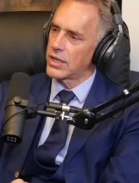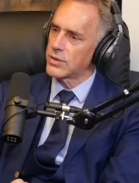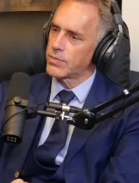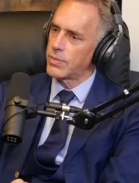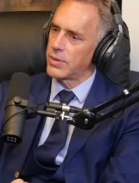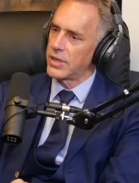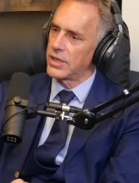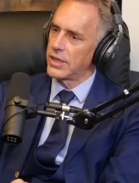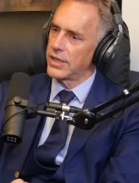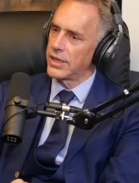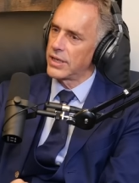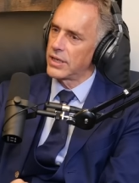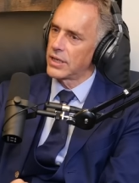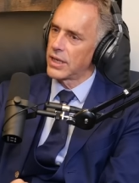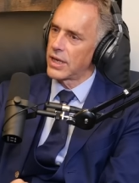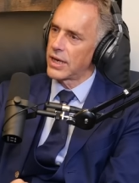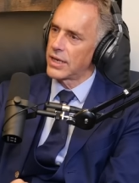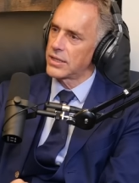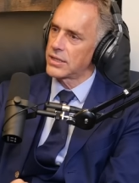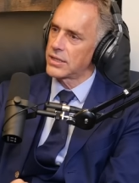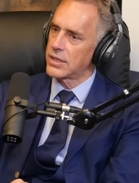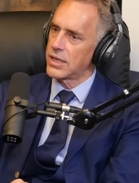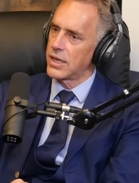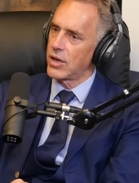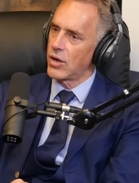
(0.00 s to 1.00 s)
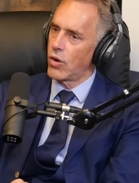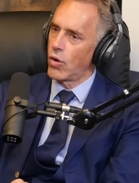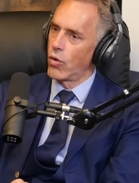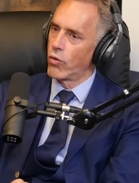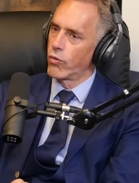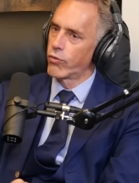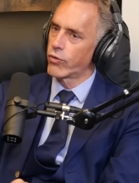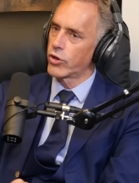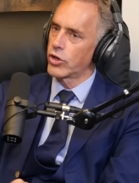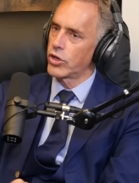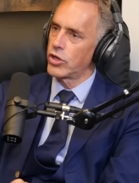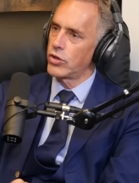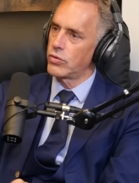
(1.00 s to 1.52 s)
has been legalized, the
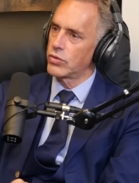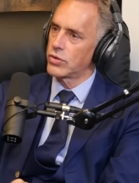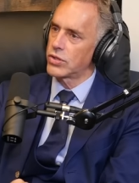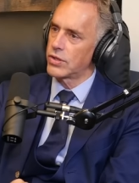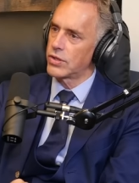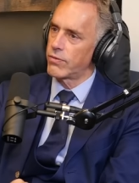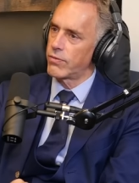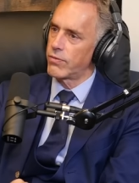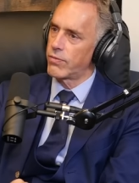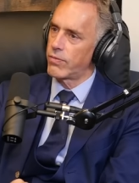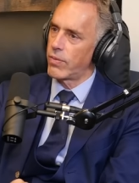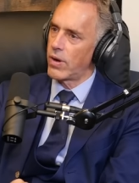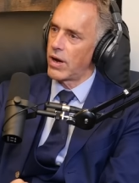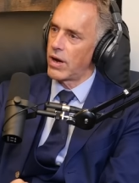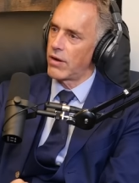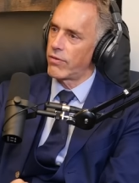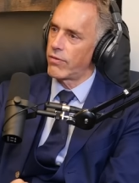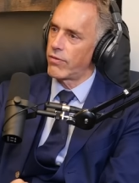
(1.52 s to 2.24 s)
overuse of